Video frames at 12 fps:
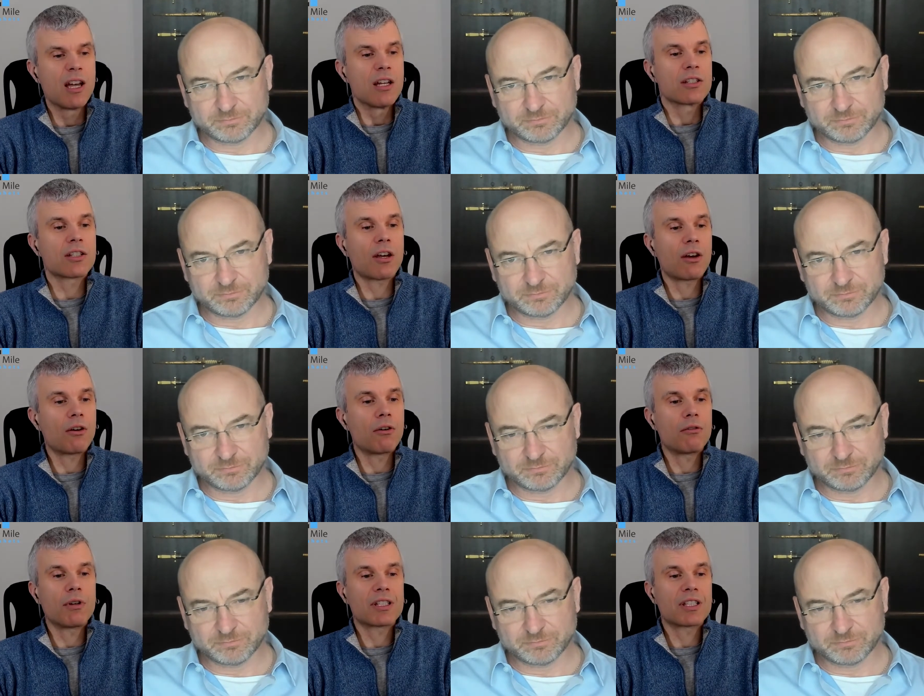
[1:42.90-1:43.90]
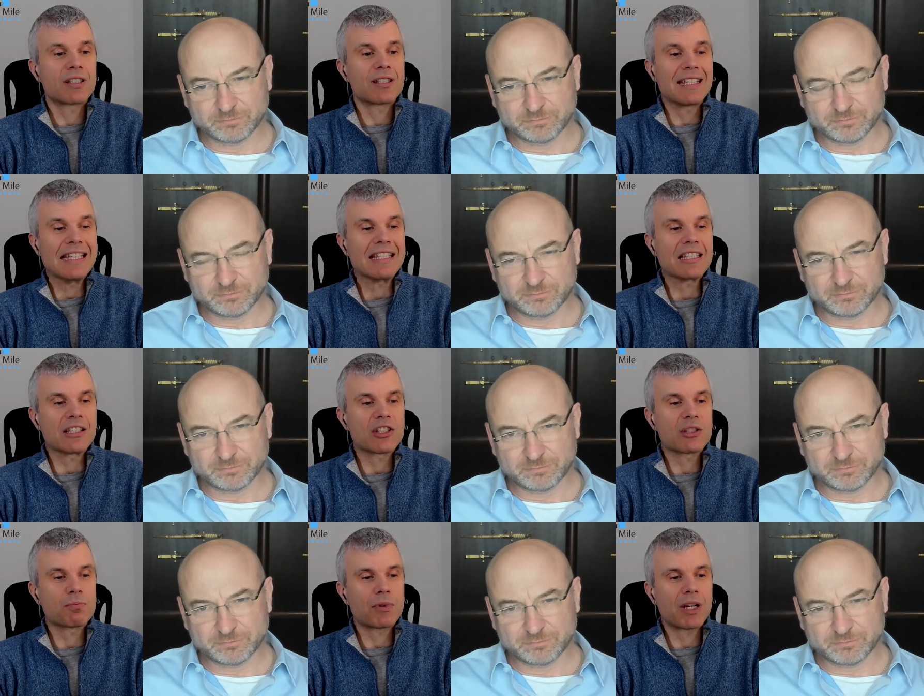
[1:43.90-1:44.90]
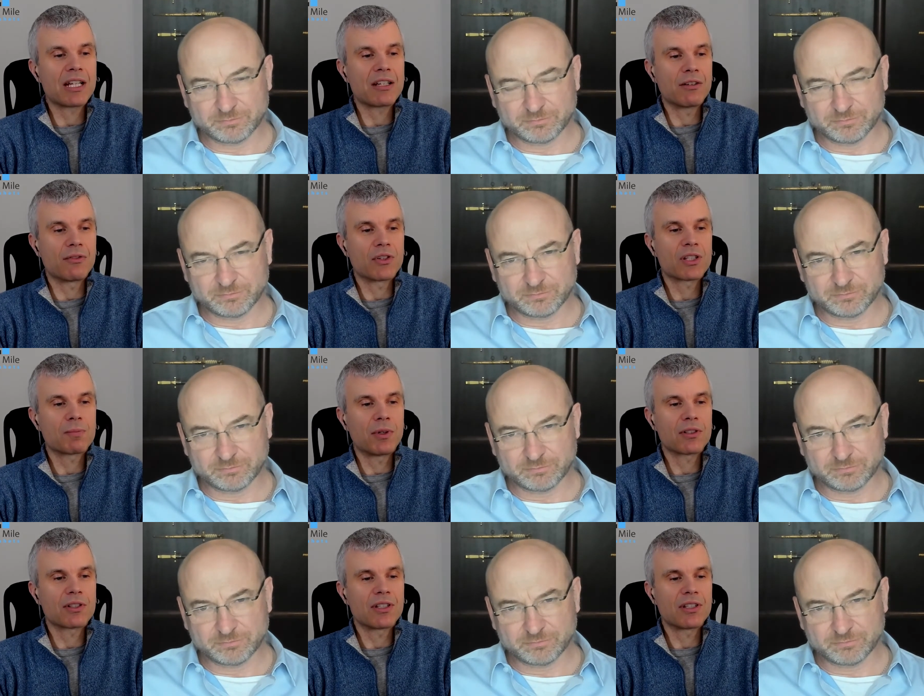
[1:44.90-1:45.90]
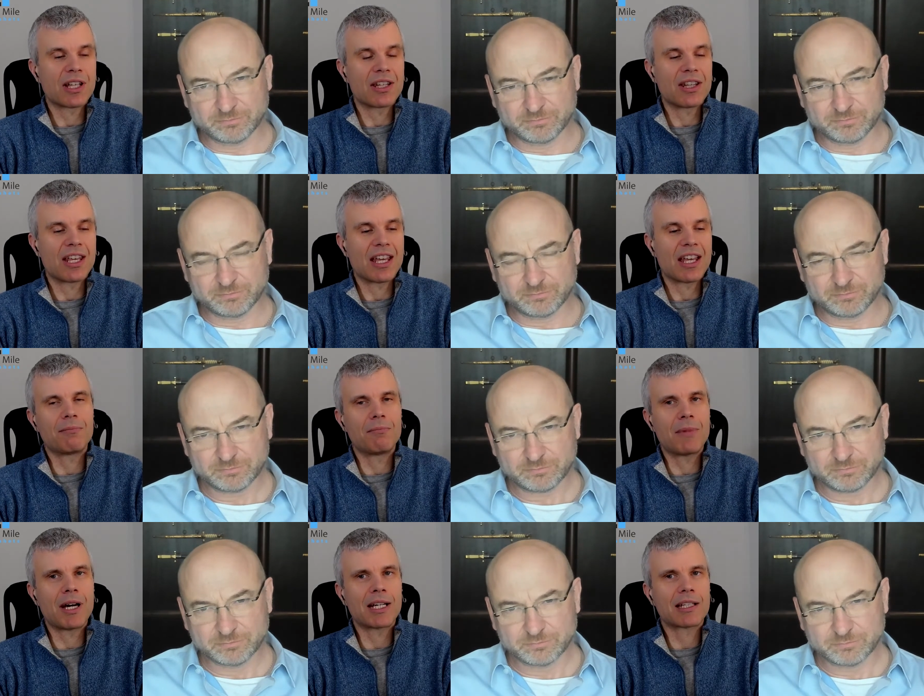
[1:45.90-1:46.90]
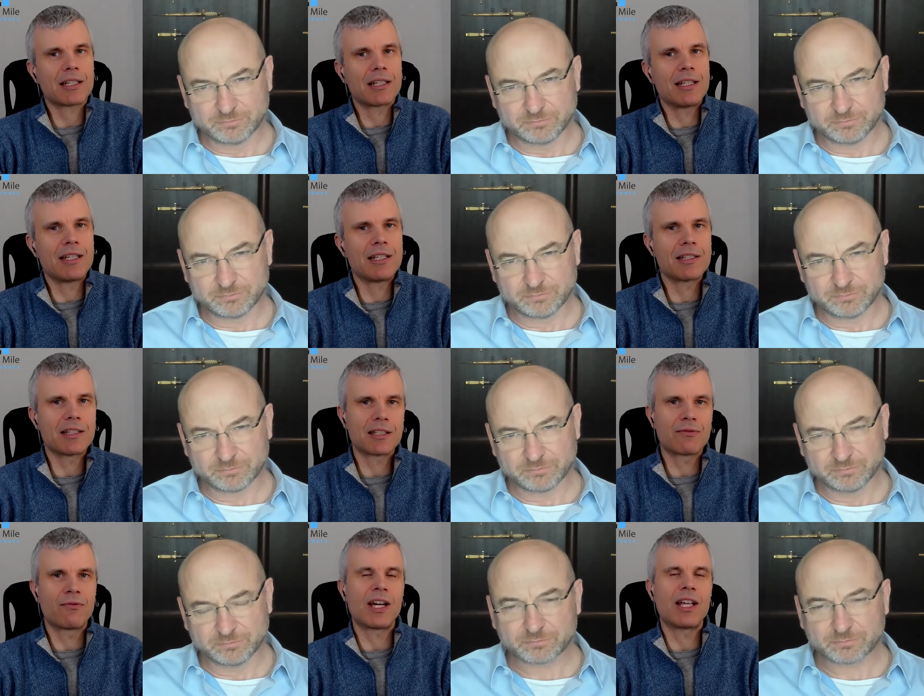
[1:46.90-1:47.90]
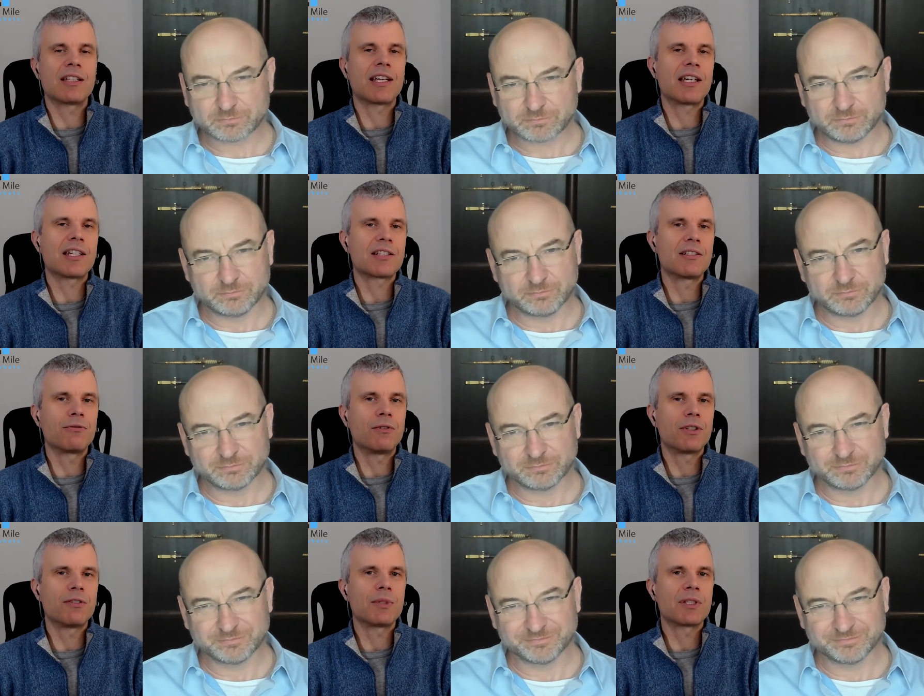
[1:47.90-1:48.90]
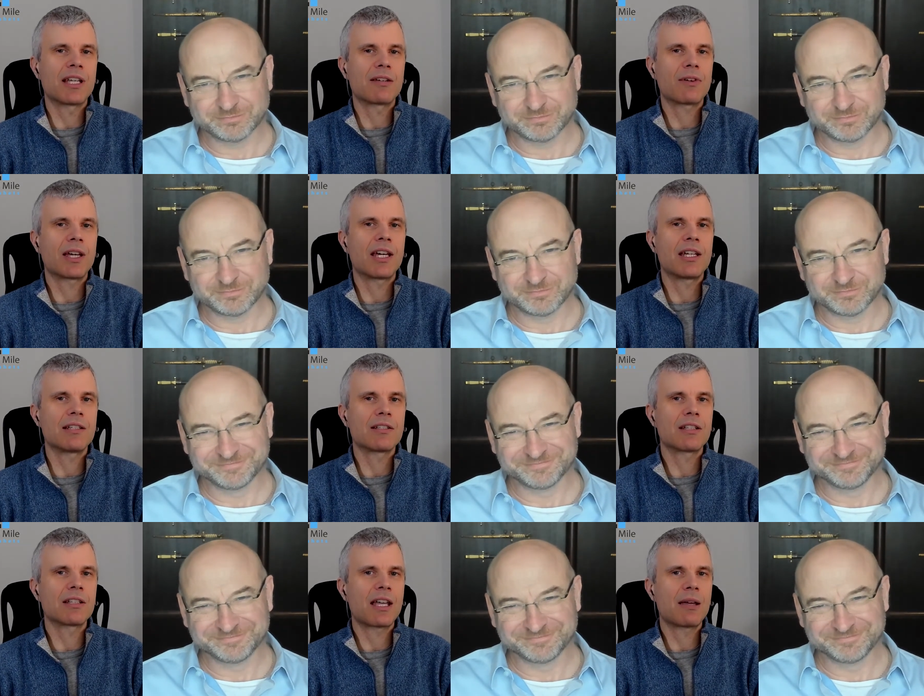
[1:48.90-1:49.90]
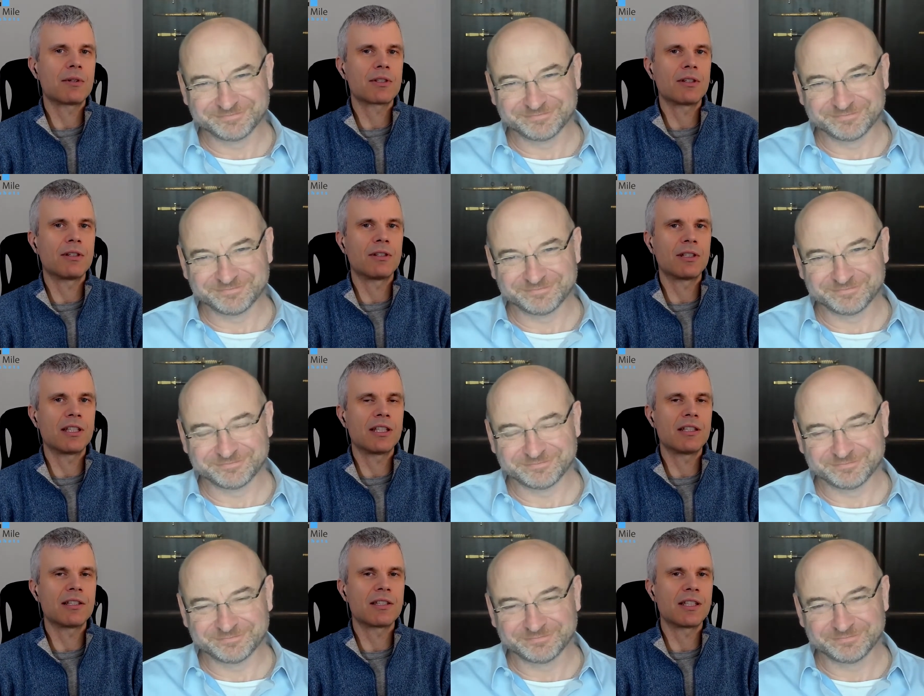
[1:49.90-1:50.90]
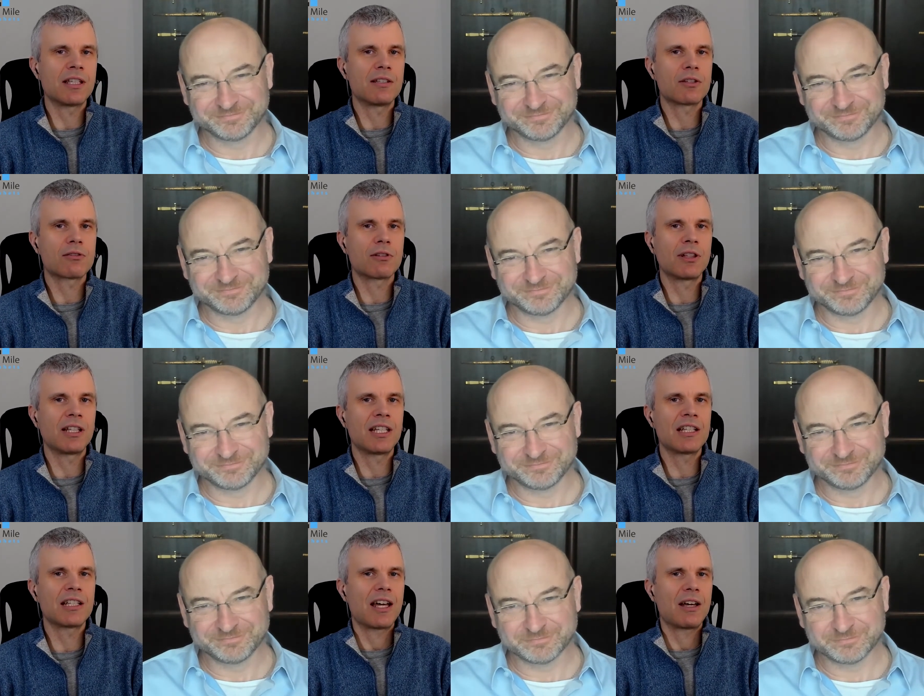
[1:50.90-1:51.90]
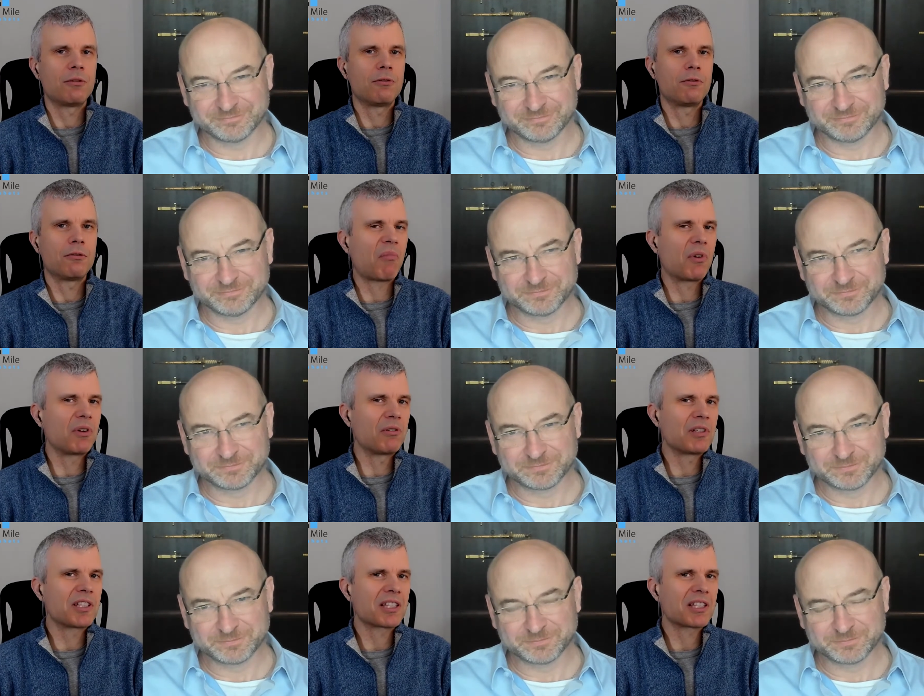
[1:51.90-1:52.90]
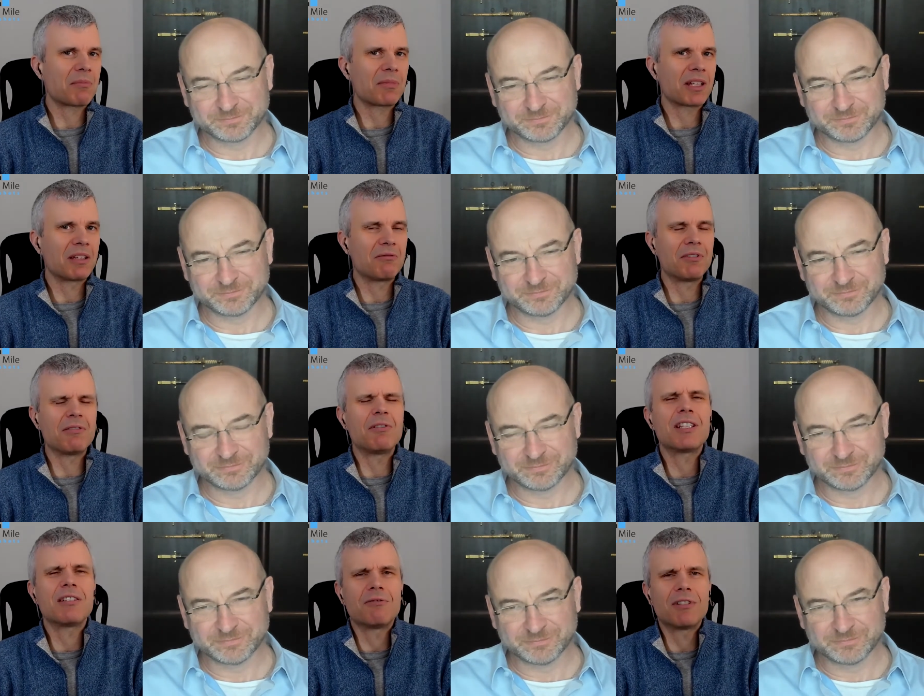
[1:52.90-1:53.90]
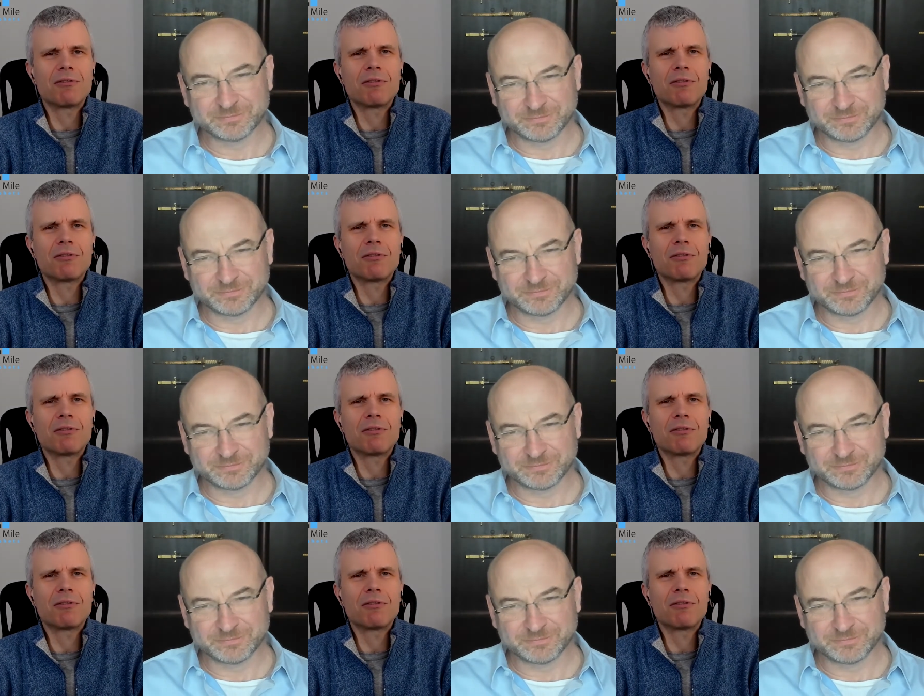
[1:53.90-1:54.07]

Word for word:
Speaker 1: So, it's a decent spread of responses there. Marek, is this validation of what you've been saying for ages that Amazon is the industry leader, or, or is there something? What, what what were